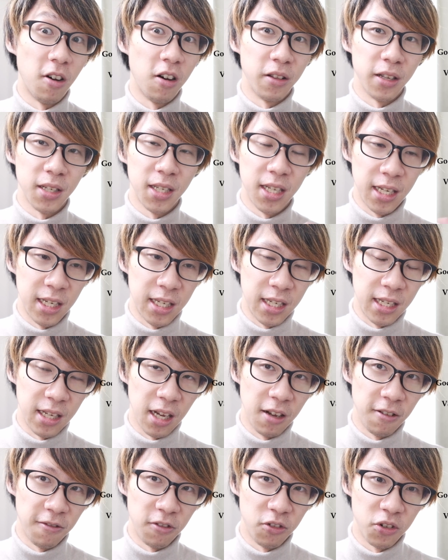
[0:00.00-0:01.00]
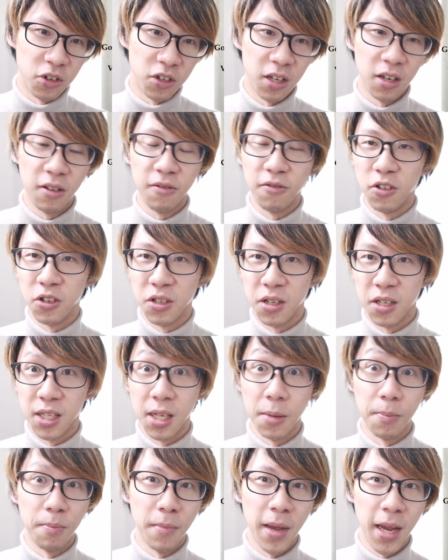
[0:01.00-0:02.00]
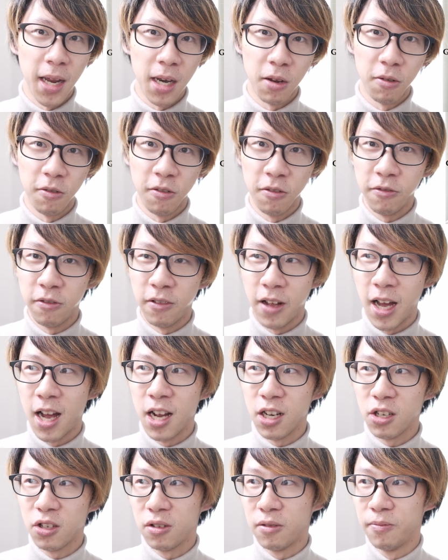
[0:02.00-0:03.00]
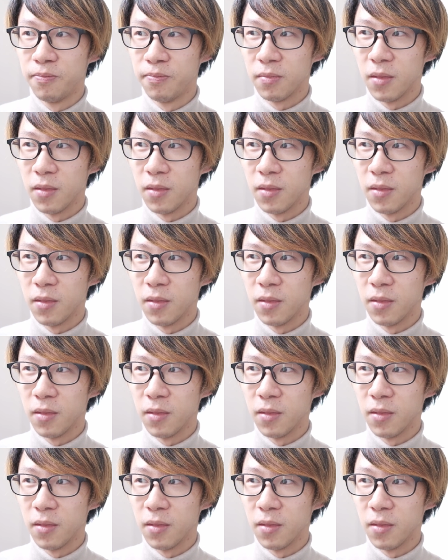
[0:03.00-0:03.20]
on the TTL version versus the manual flash.